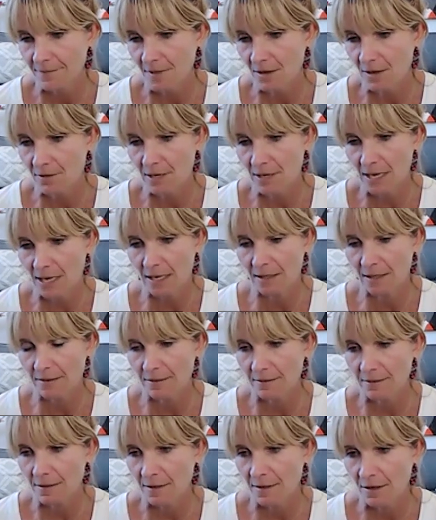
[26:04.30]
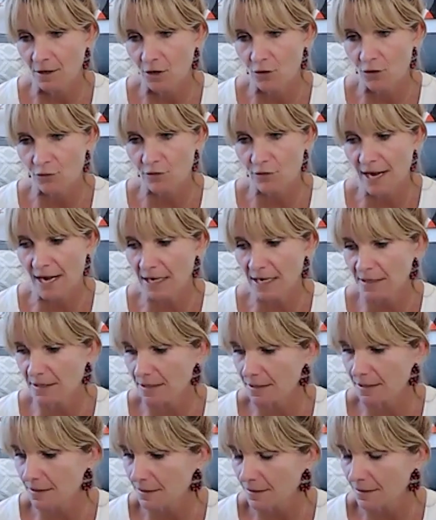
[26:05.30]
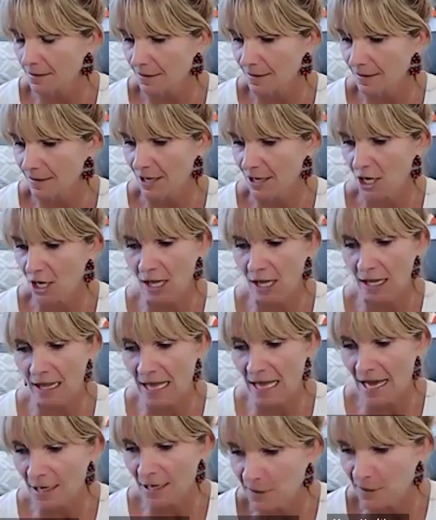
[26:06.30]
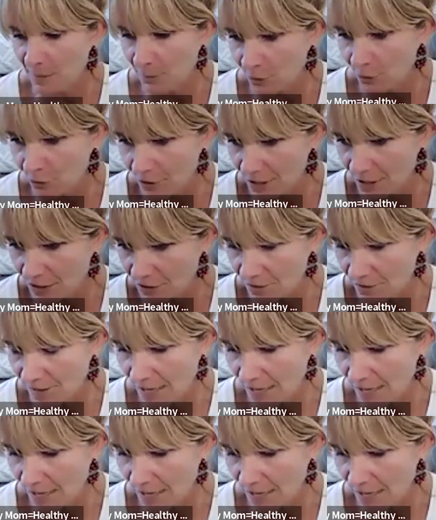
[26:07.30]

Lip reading: Okay, great. There are a lot of people who can do